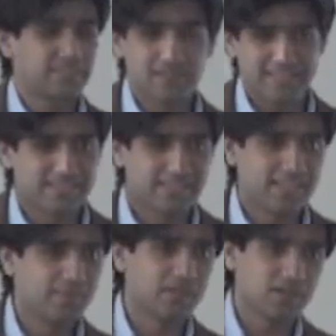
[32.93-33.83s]
like in the
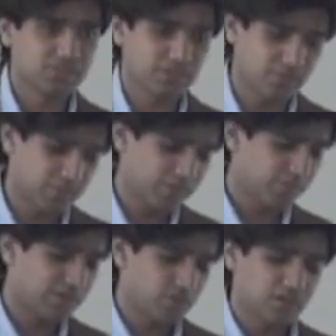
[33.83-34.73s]
gaming industry, we
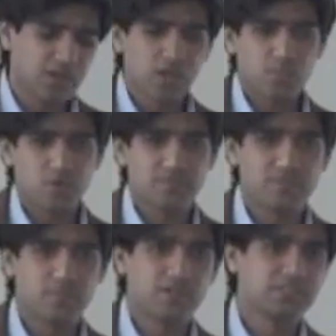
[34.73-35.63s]
have about
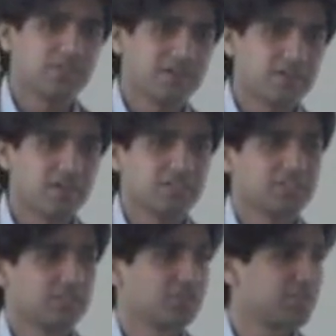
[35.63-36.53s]
150 plus direct
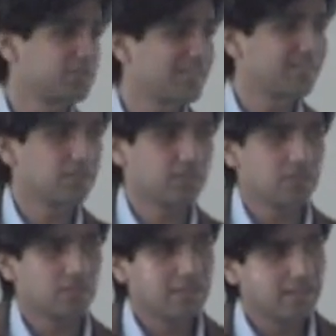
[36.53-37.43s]
relationships in the